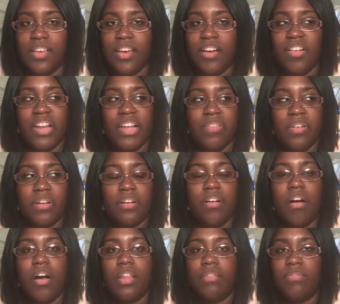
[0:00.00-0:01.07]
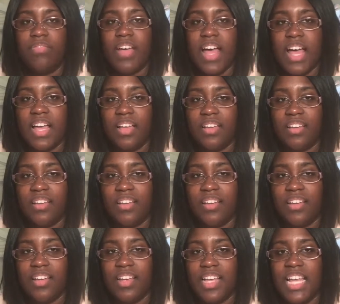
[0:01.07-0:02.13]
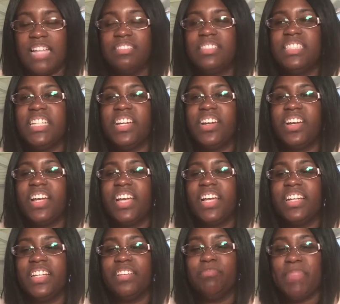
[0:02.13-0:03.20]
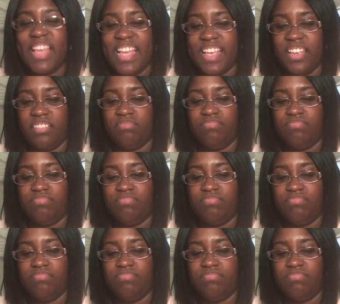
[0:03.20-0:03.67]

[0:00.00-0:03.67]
or whatever, call them fat. How dare any man